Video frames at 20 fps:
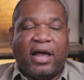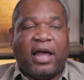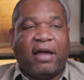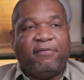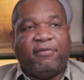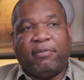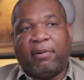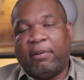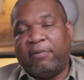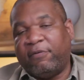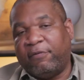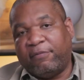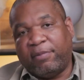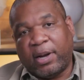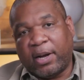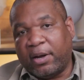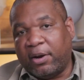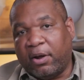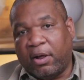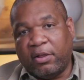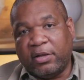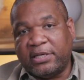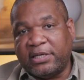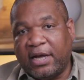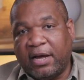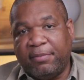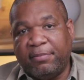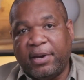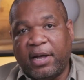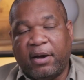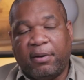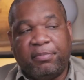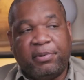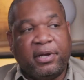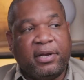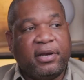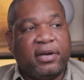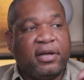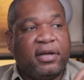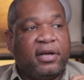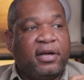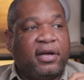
have it in my front pocket all the time now, but